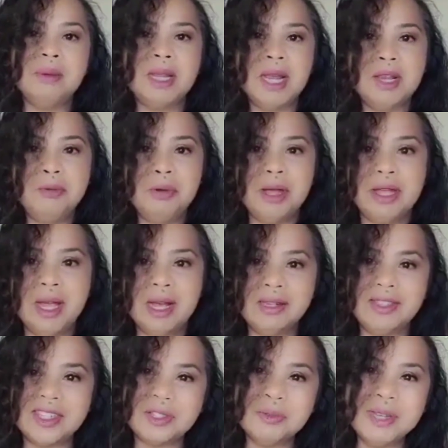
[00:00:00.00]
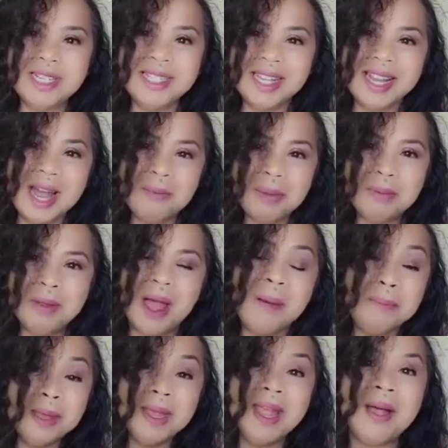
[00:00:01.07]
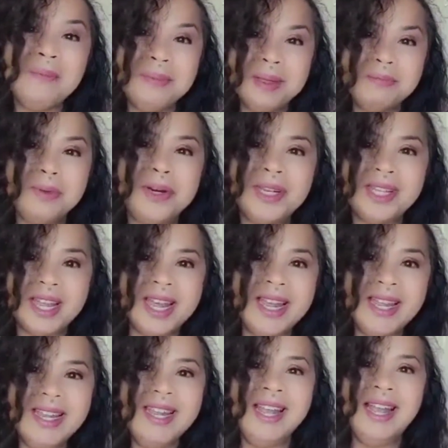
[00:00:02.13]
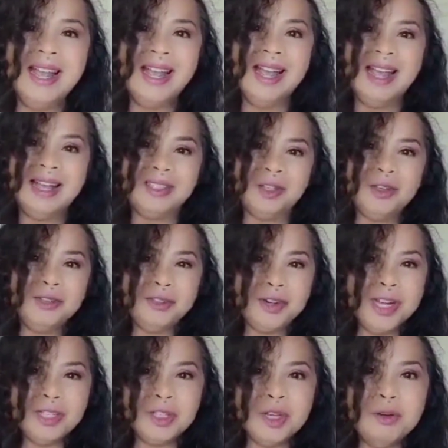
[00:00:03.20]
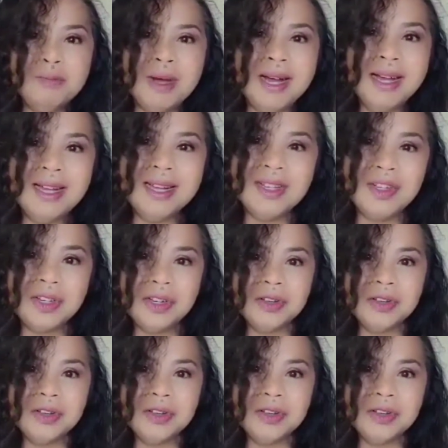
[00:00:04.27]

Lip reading: But anyway, I just want to say happy, happy, happy birthday. Don't drink too much,